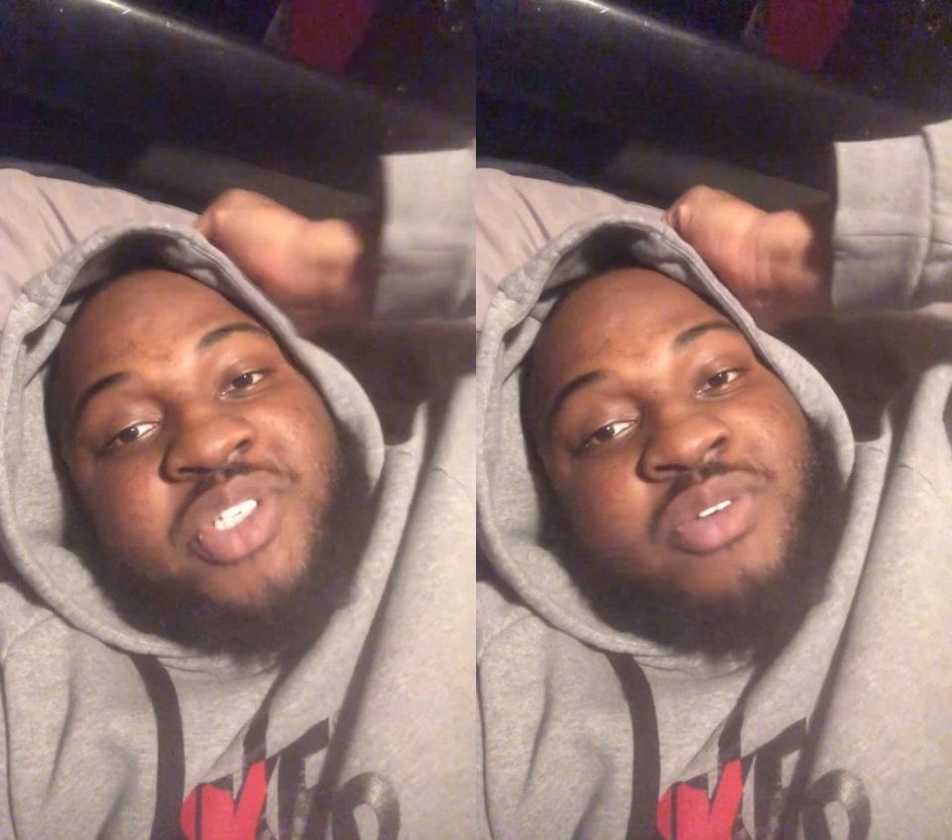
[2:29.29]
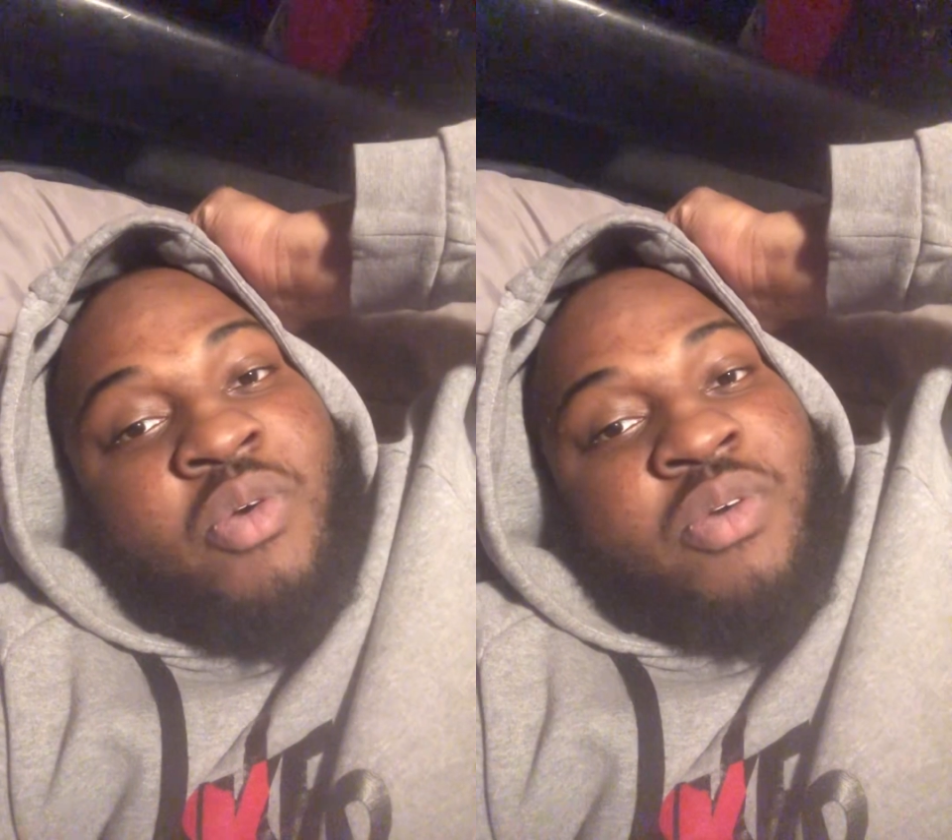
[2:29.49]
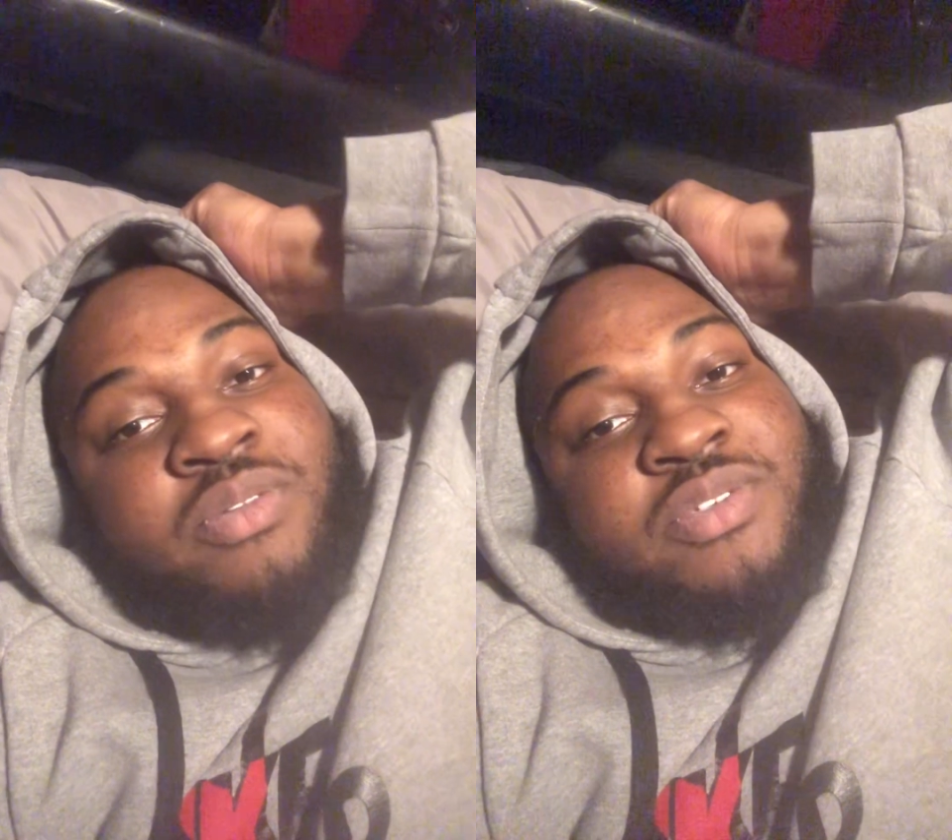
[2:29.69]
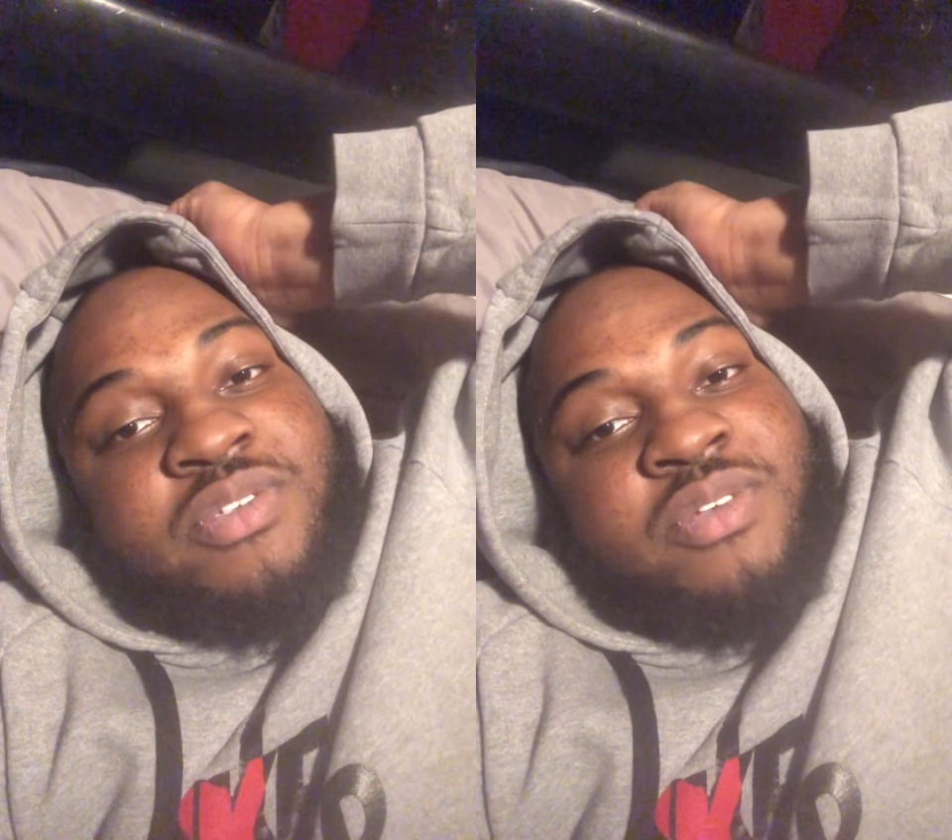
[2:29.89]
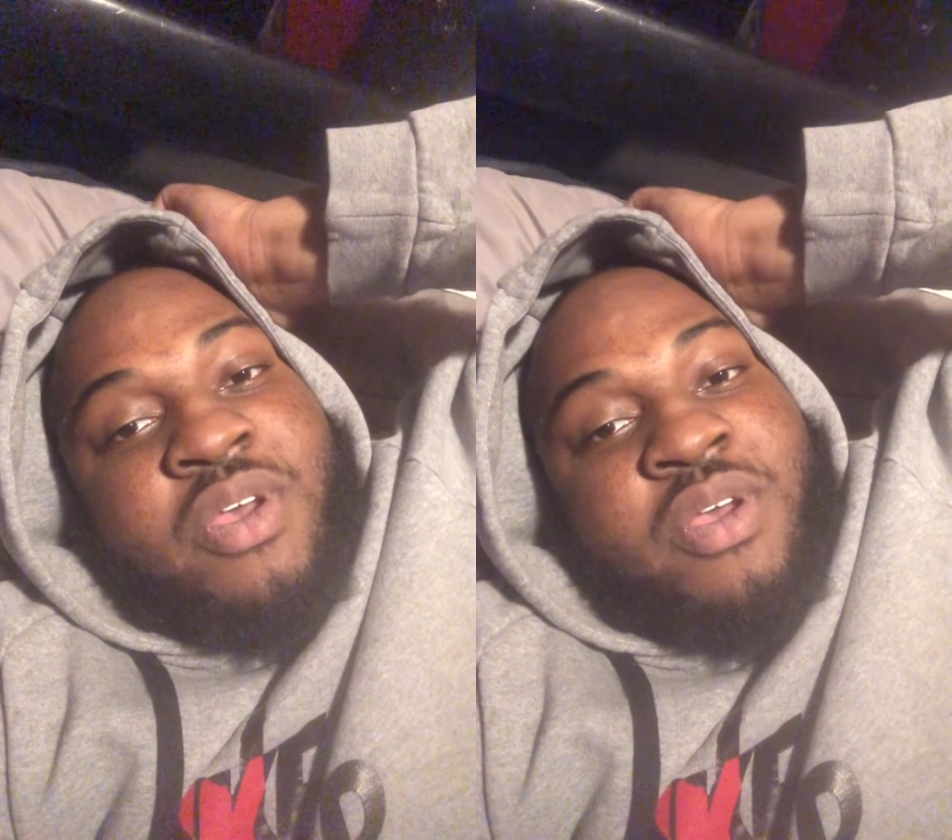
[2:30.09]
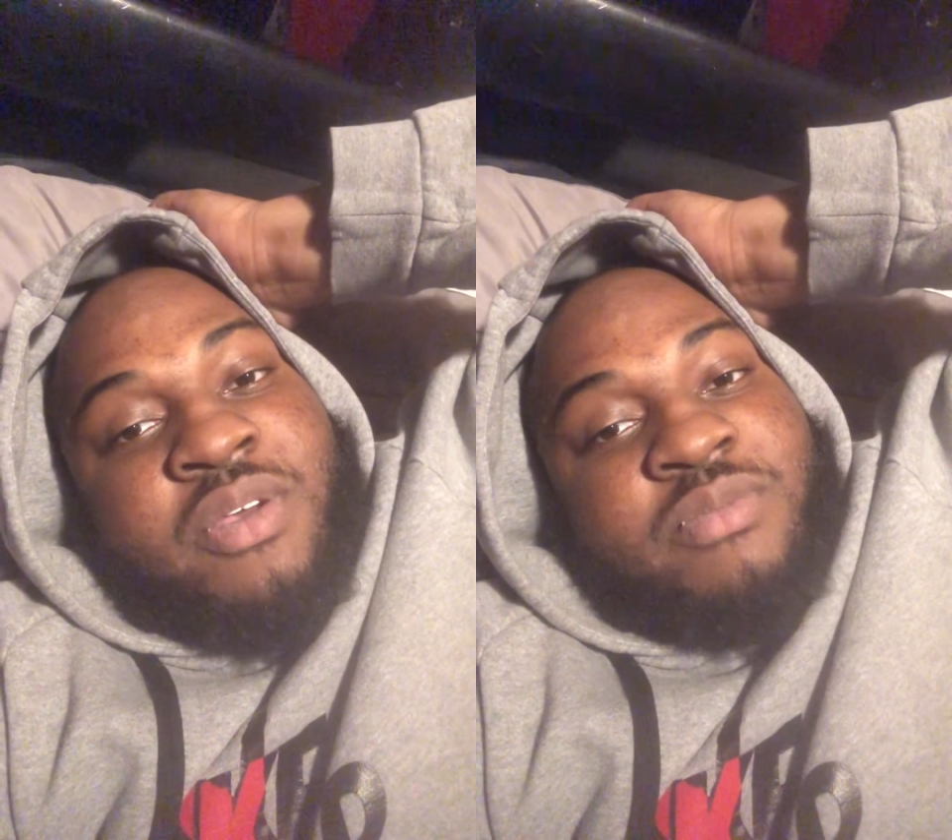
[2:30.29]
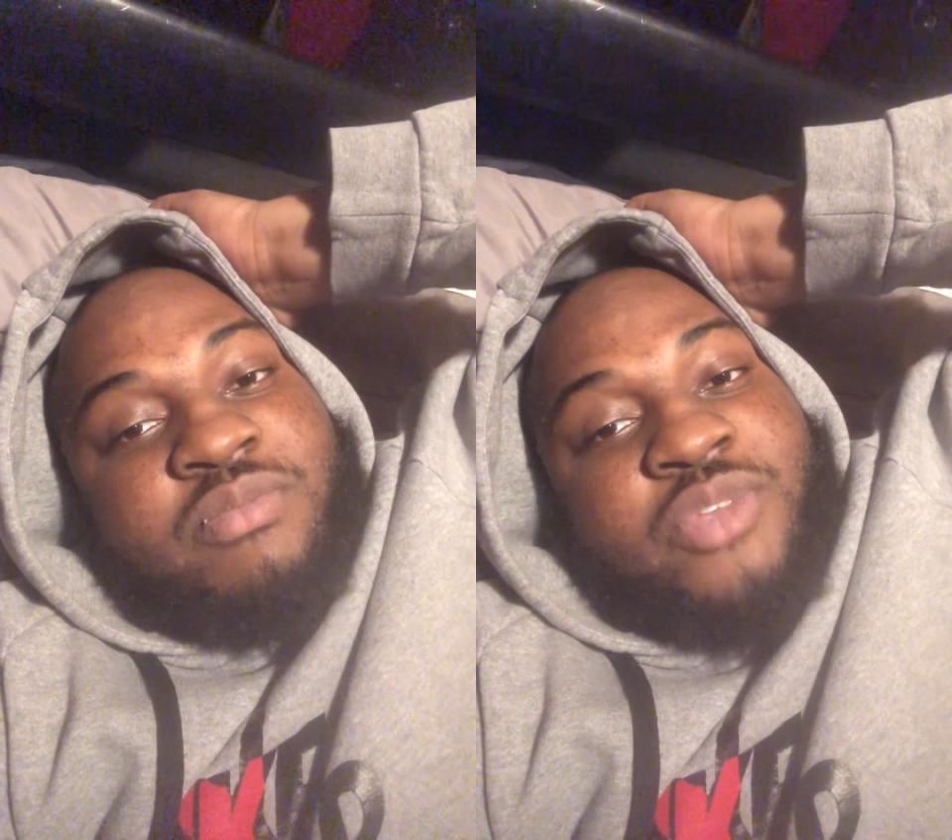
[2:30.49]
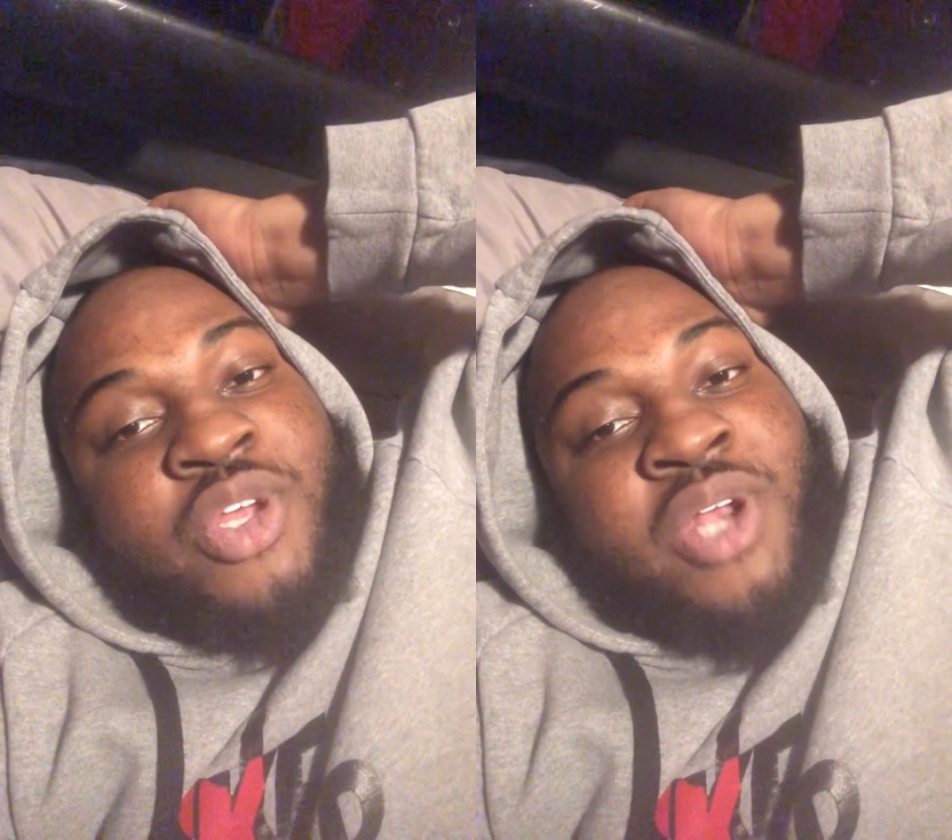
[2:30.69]
songs.
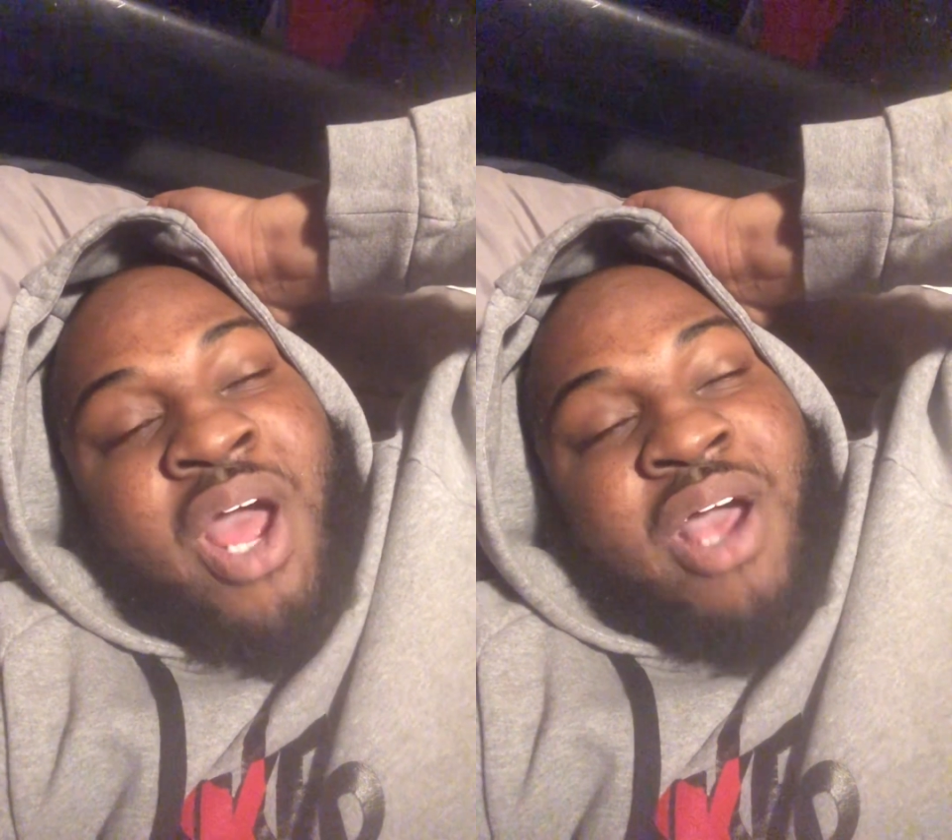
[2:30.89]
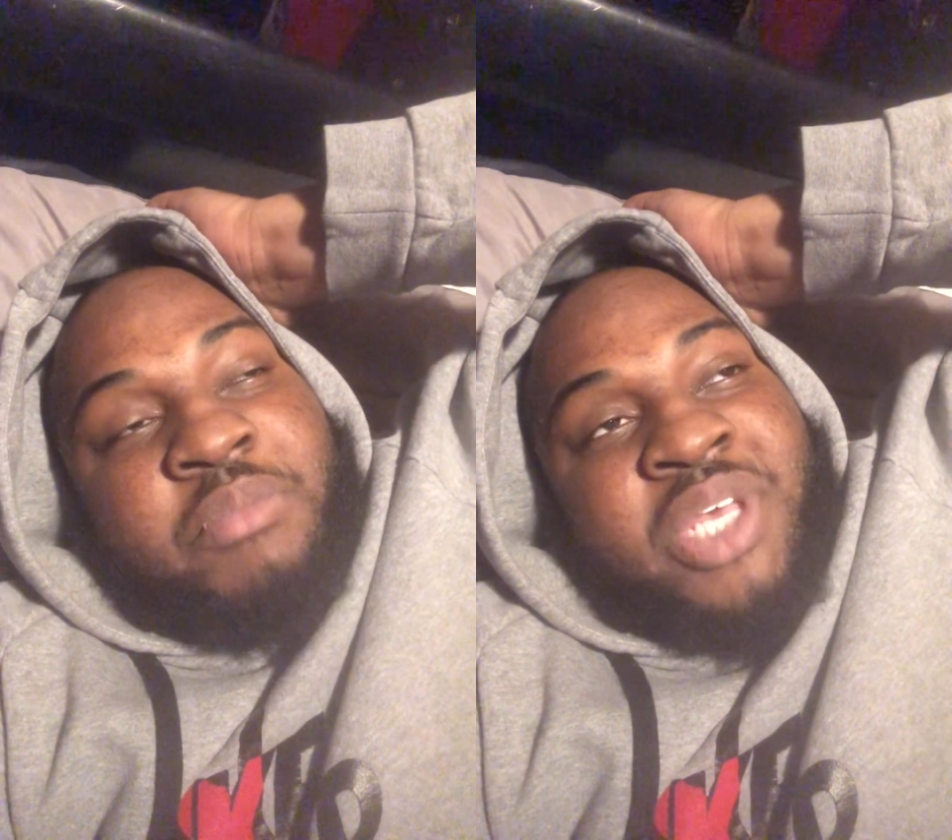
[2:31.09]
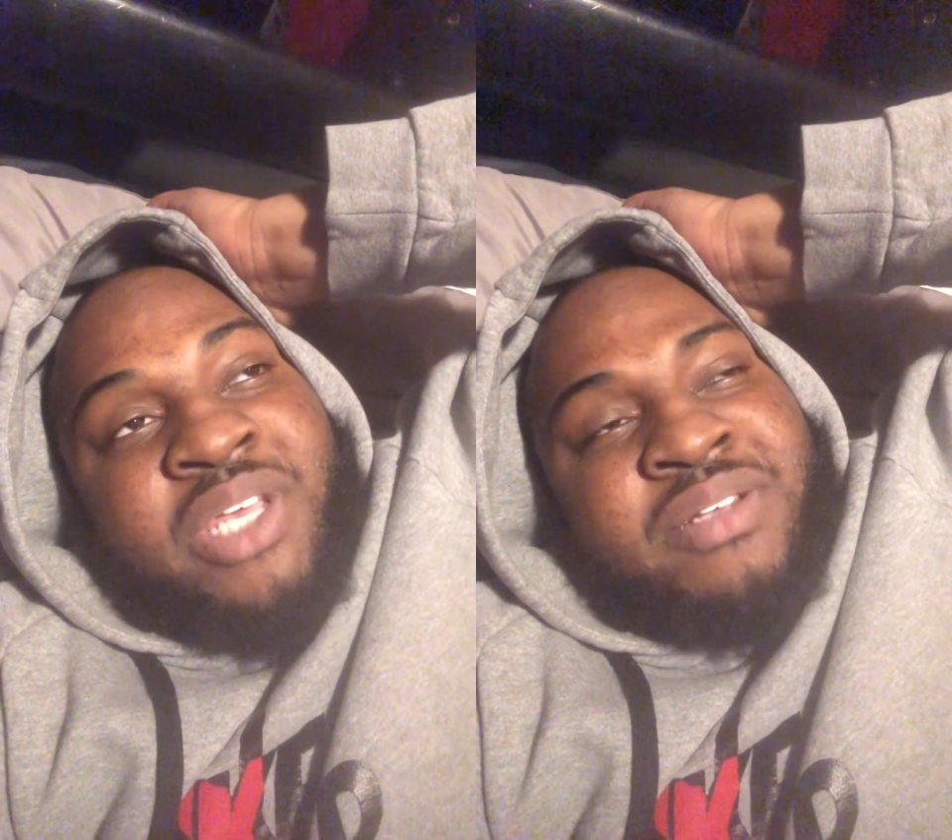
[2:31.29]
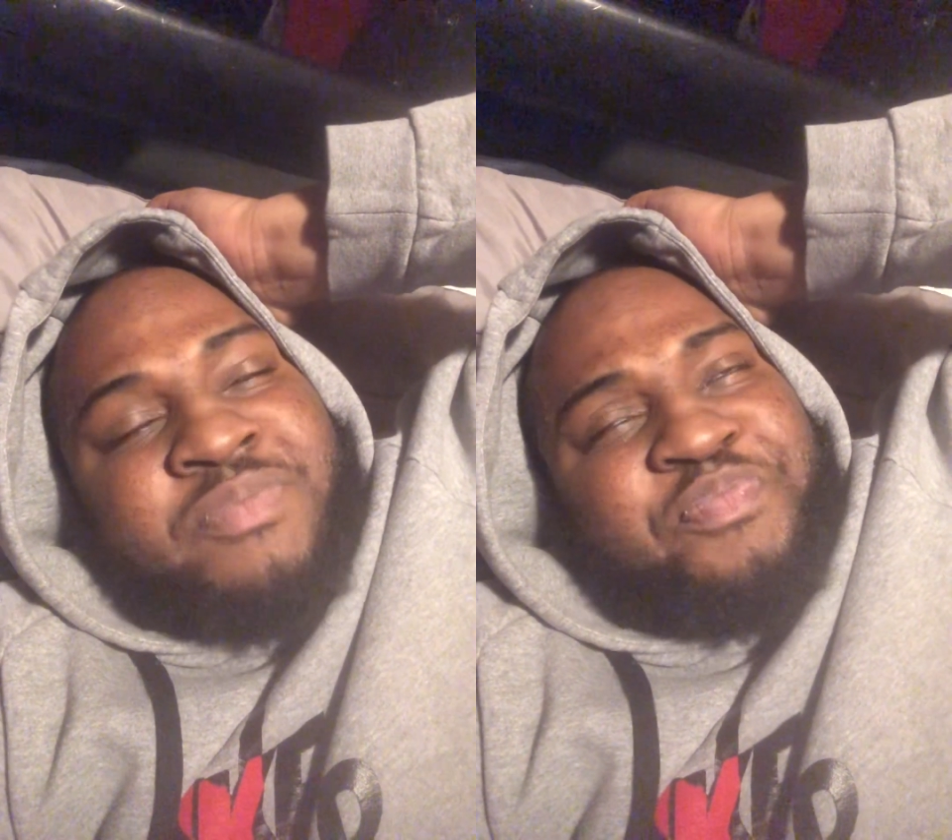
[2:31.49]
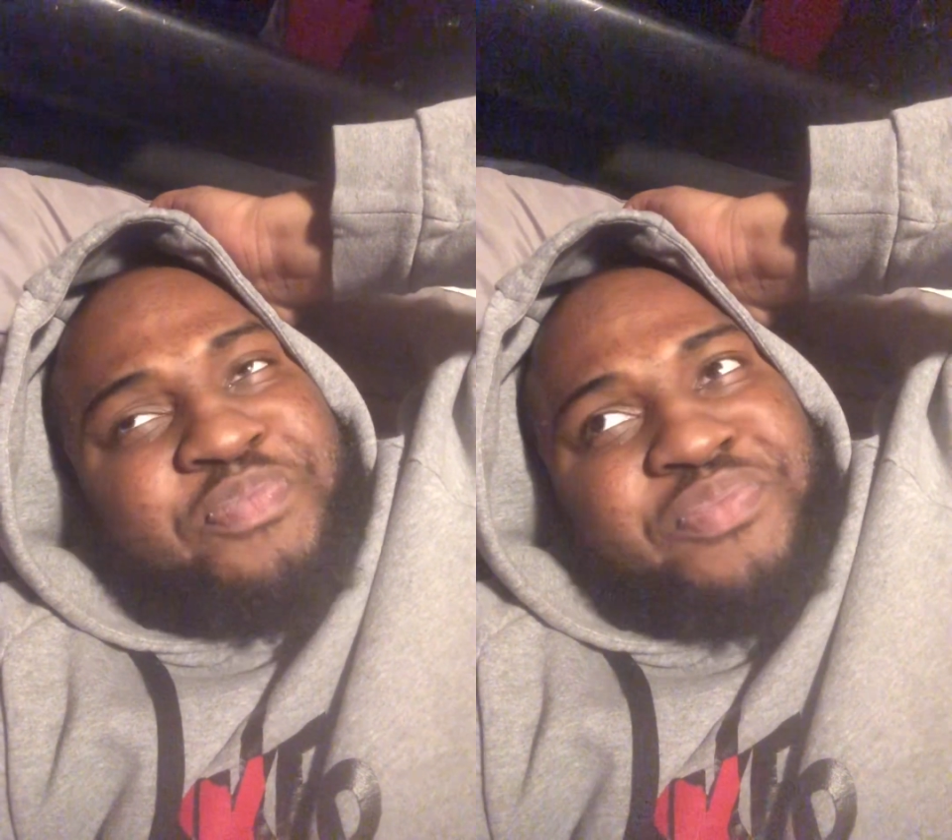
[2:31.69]
You know what I mean?